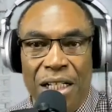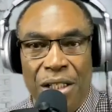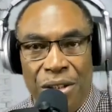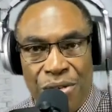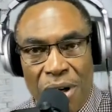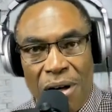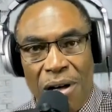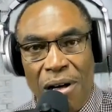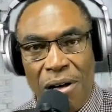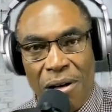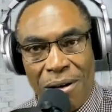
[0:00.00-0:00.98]
get
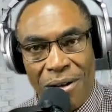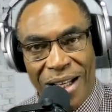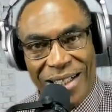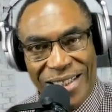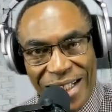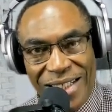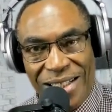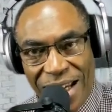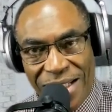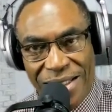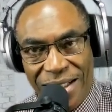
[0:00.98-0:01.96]
control of the
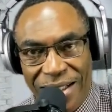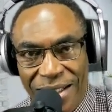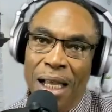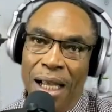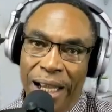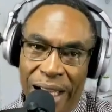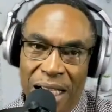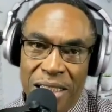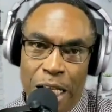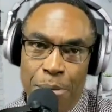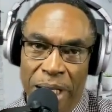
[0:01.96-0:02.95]
situation uh,
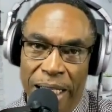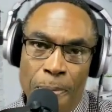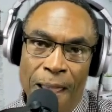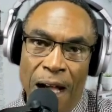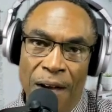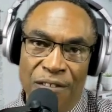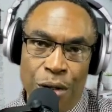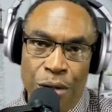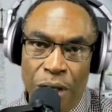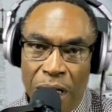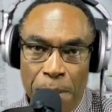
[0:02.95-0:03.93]
ASAP. Now,
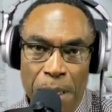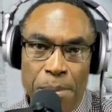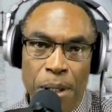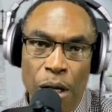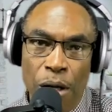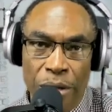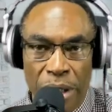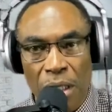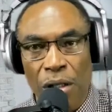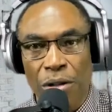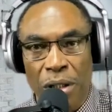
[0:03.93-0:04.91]
for the other people, you
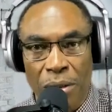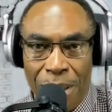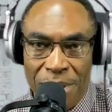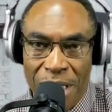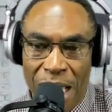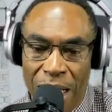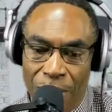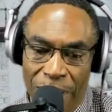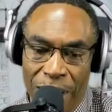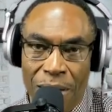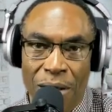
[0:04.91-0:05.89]
can go to the website at
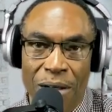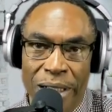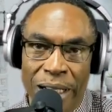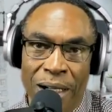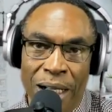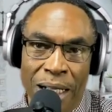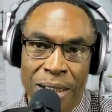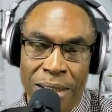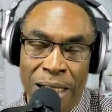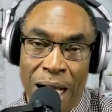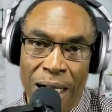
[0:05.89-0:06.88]

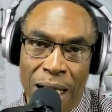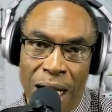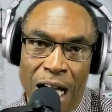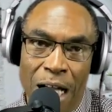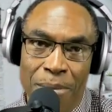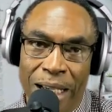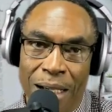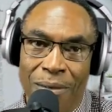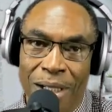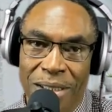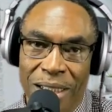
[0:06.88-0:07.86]
winningcourtnow.com uh, and get
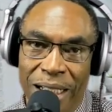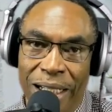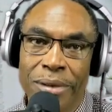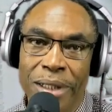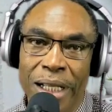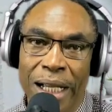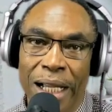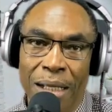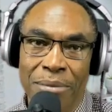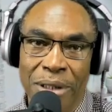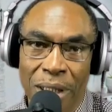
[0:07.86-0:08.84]
what you need. Okay,
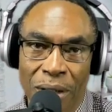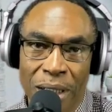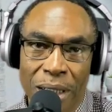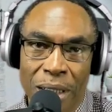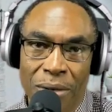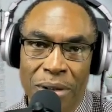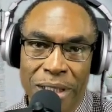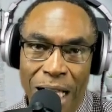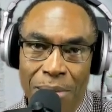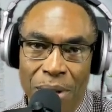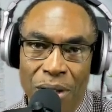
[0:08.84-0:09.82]
I'm throwing it on the
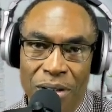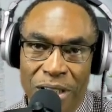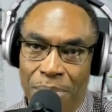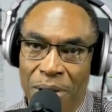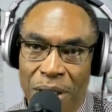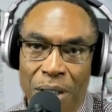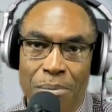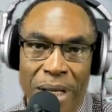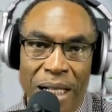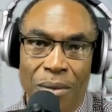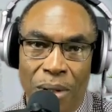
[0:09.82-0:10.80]
table. It's up to you to
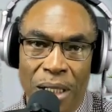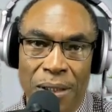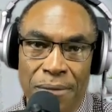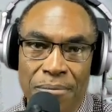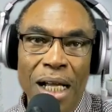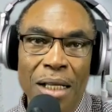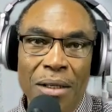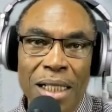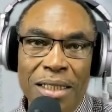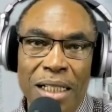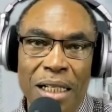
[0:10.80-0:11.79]
make it work. Uh,
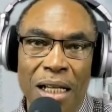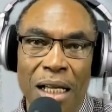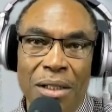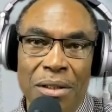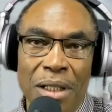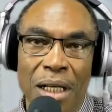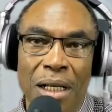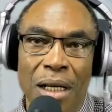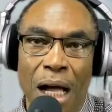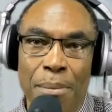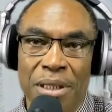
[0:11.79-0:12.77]
let's get on to
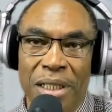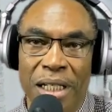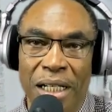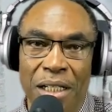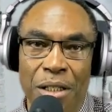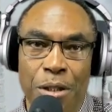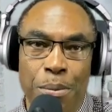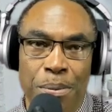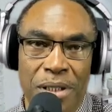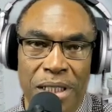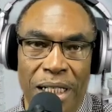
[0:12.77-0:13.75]
opportunity to
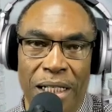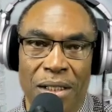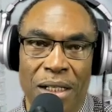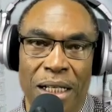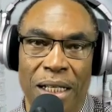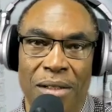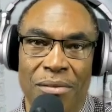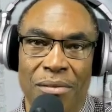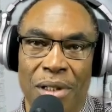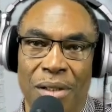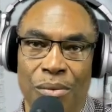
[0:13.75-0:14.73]
present
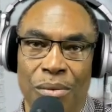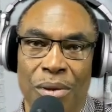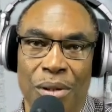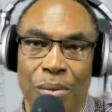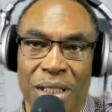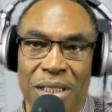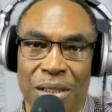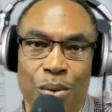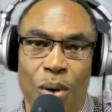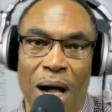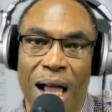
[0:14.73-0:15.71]
and, and,
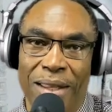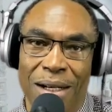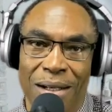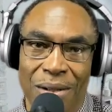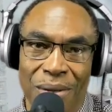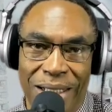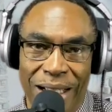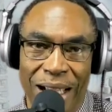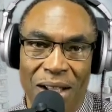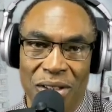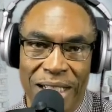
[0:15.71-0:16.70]
reasons why. Oh, what the
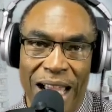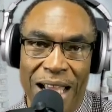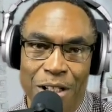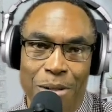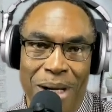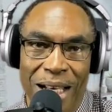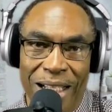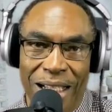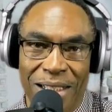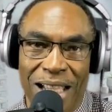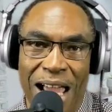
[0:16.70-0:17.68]
hell is that? Nobody
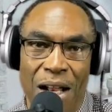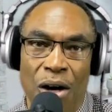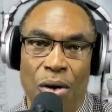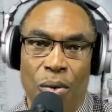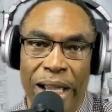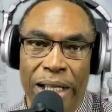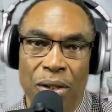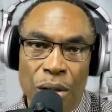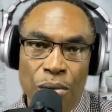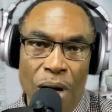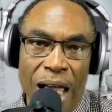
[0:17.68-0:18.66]
gets that. Oh, wait.
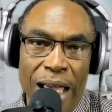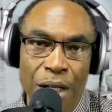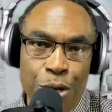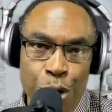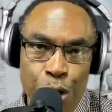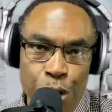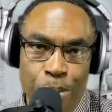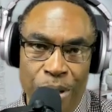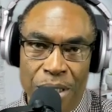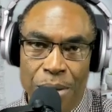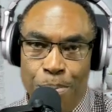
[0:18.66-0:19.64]
The right to
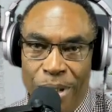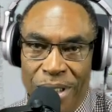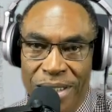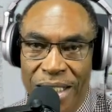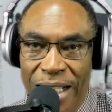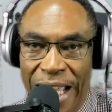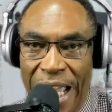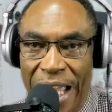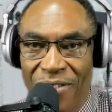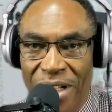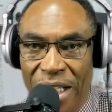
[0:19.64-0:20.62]
pre- present
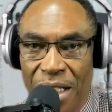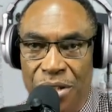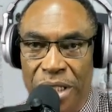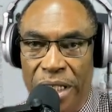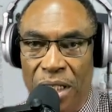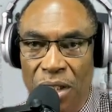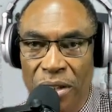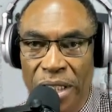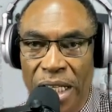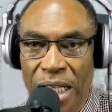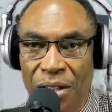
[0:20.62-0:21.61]
evidence,
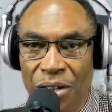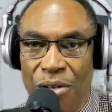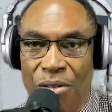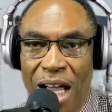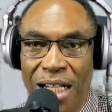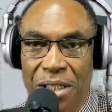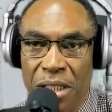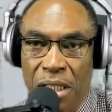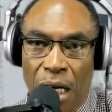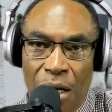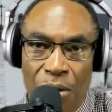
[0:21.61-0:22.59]
including the right to
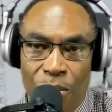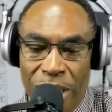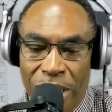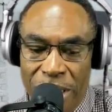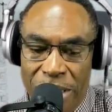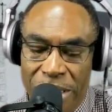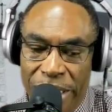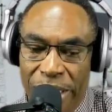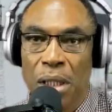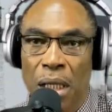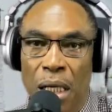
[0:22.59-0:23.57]
call
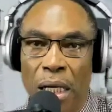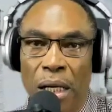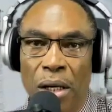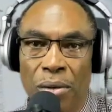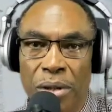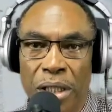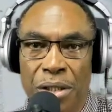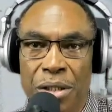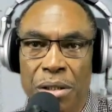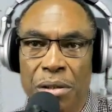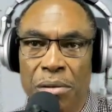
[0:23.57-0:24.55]
witnesses. Oh, did
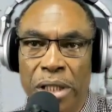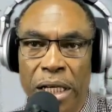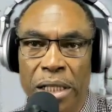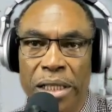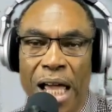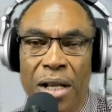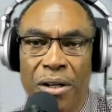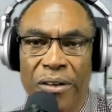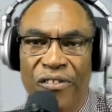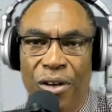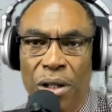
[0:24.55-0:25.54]
you get that
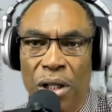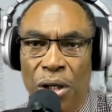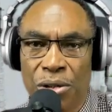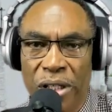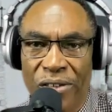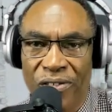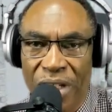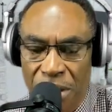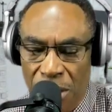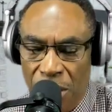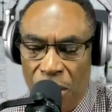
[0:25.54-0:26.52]
in foreclosure
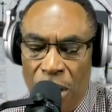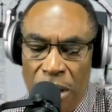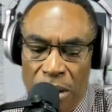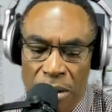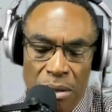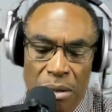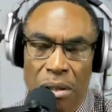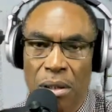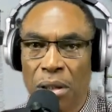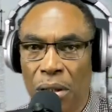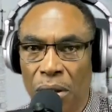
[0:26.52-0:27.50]
eviction court
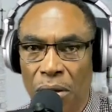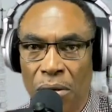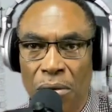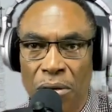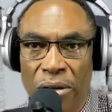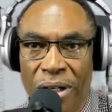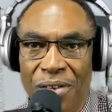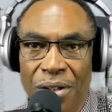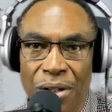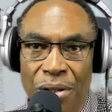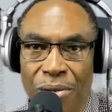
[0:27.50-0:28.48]
or, or
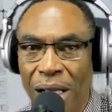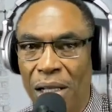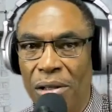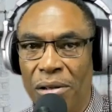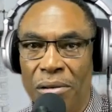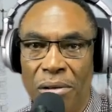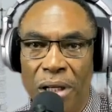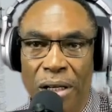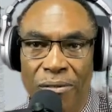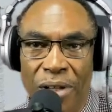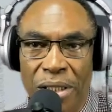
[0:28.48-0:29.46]
even the regular
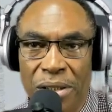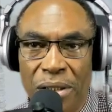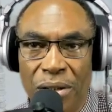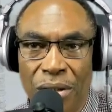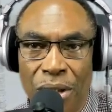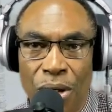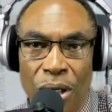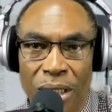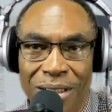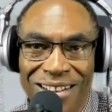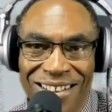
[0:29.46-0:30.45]
eviction court?